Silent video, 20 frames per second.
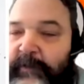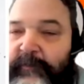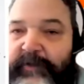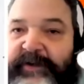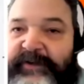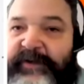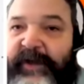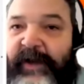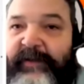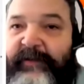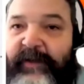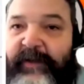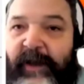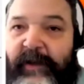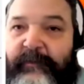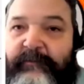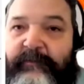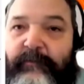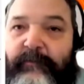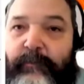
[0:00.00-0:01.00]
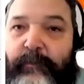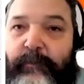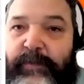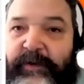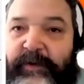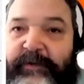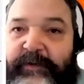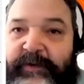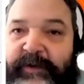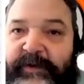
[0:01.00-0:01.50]
Reject that.
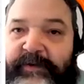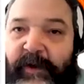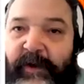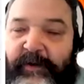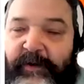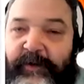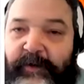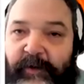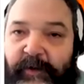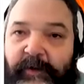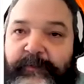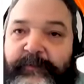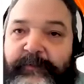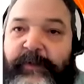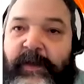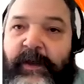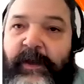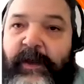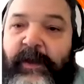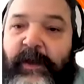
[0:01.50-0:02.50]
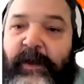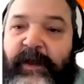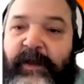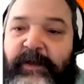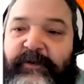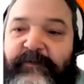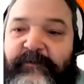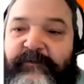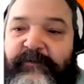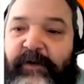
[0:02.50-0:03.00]
Build this on your own.
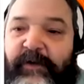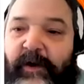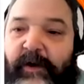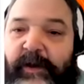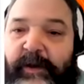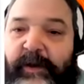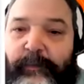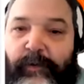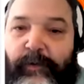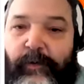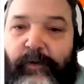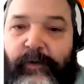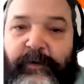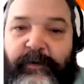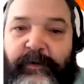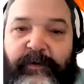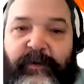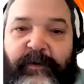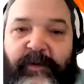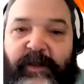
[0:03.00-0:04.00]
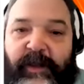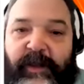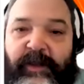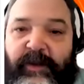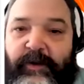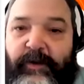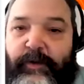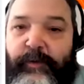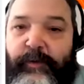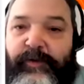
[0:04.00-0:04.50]
It's very important that
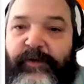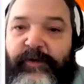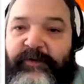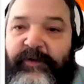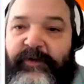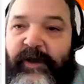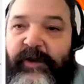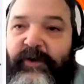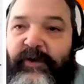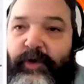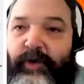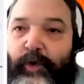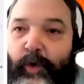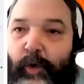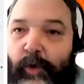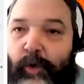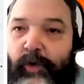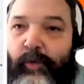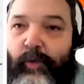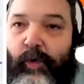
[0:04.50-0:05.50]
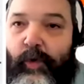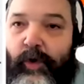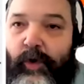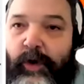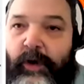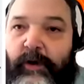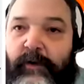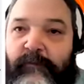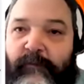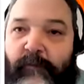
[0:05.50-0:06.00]
you present your
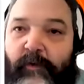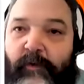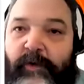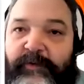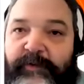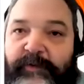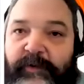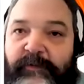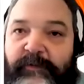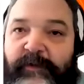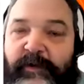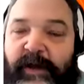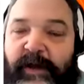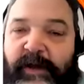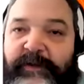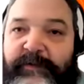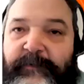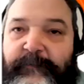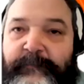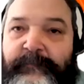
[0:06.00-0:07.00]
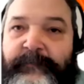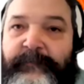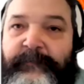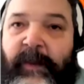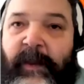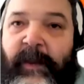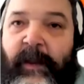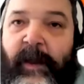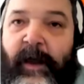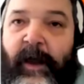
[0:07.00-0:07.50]
work for the certification.
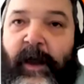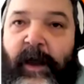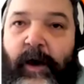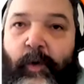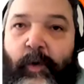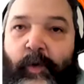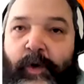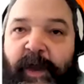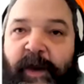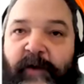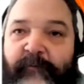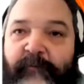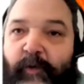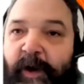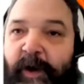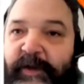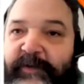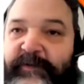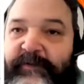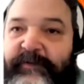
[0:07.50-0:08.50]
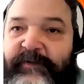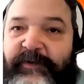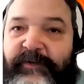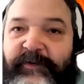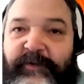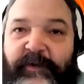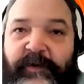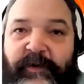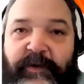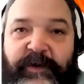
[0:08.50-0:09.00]
We have ways of
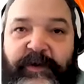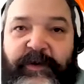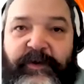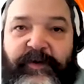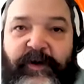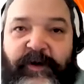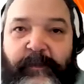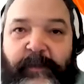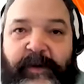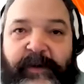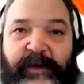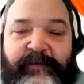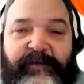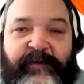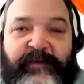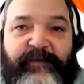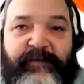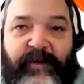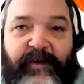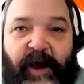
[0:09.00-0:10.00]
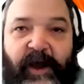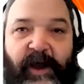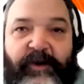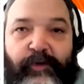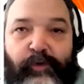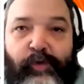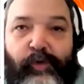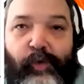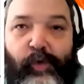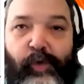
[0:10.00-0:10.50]
determining if it's not
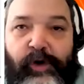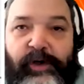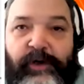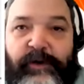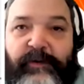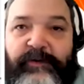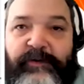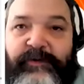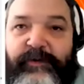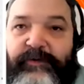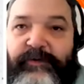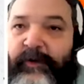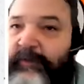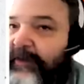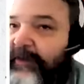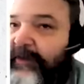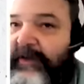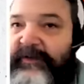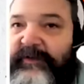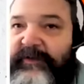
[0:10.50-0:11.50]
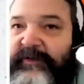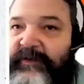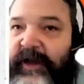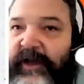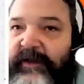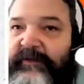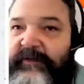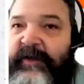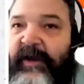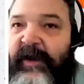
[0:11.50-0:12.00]
your work. So don't take the
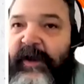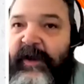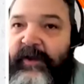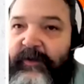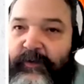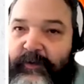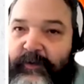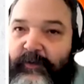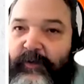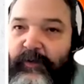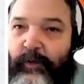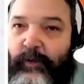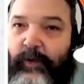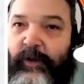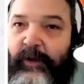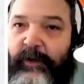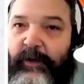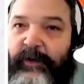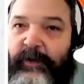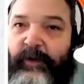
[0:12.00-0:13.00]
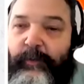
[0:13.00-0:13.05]
chance. Do the work.